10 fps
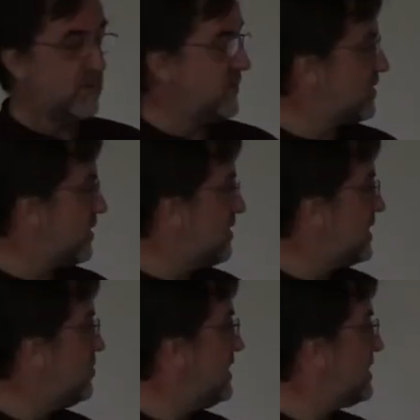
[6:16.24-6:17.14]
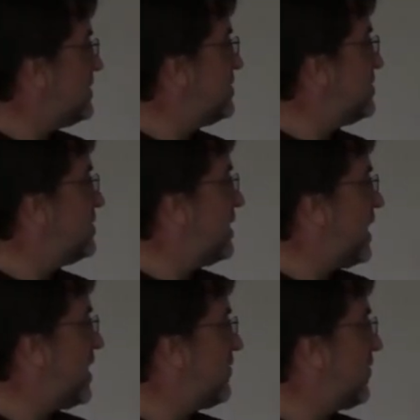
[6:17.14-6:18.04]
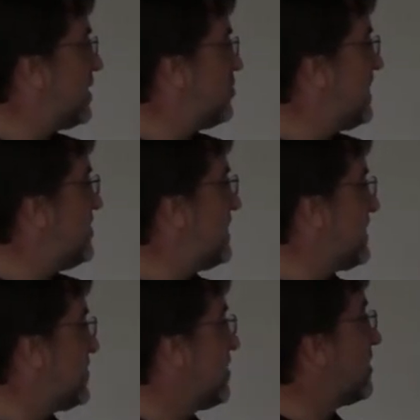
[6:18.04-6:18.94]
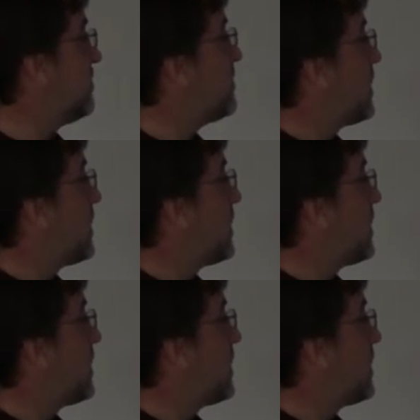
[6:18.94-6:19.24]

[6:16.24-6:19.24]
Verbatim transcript: So then we get to how far away things are.